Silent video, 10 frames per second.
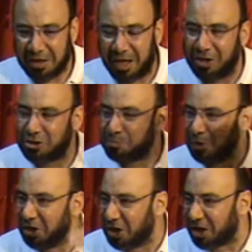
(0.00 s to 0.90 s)
And it's
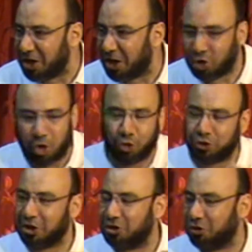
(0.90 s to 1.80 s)
being
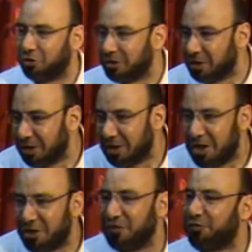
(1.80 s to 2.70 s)
quoted or
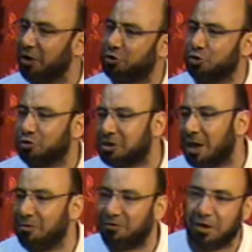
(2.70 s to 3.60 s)
refer to
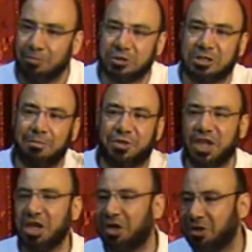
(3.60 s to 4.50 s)
some of the Muslim
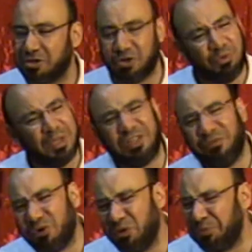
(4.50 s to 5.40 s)
thinkers or
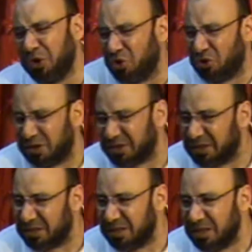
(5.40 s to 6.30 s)
whatever will be called.
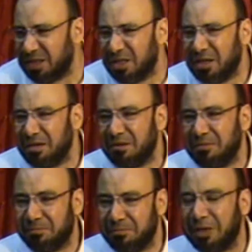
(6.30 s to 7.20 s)

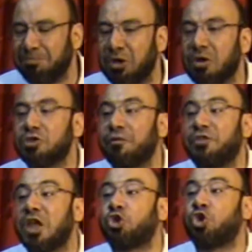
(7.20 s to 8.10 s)
But because
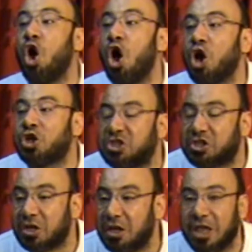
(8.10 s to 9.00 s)
of the
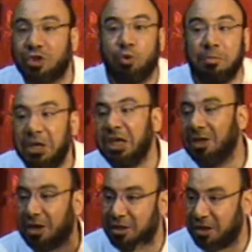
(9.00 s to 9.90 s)
talks that will be
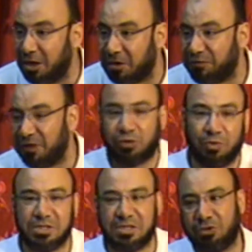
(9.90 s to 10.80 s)
here and there,
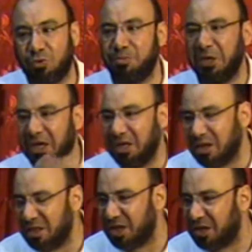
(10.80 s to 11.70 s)
fatwas that will be here
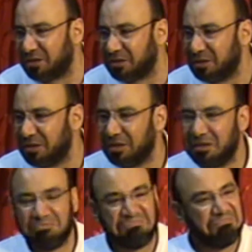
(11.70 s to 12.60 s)
and there,
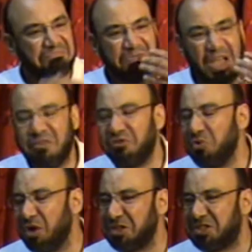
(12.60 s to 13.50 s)

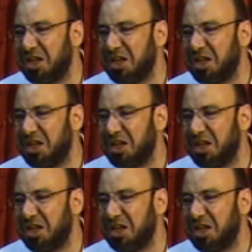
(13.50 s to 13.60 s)
everyone is